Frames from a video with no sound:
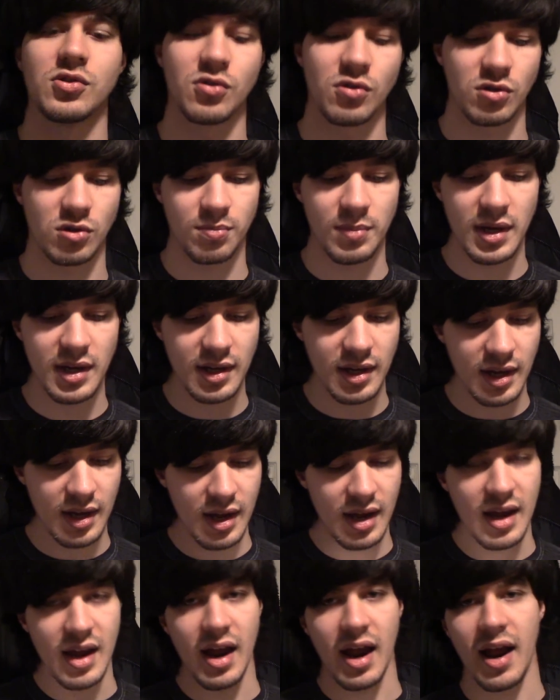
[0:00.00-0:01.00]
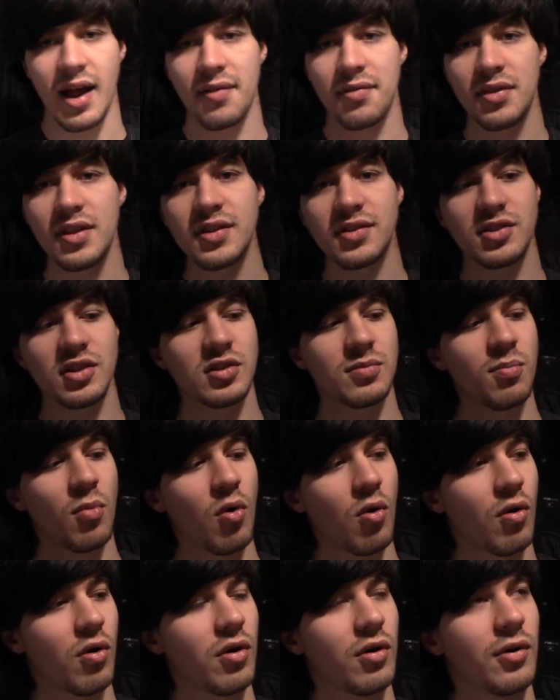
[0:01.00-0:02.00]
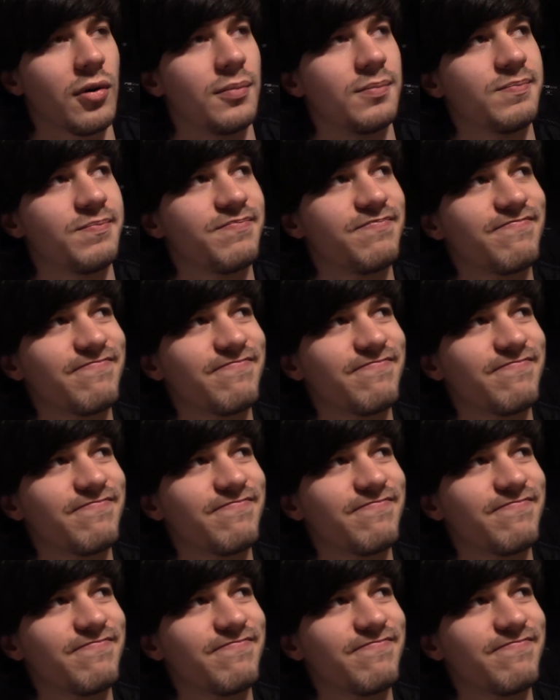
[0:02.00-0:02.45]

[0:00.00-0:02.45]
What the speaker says: so to speak. And this is more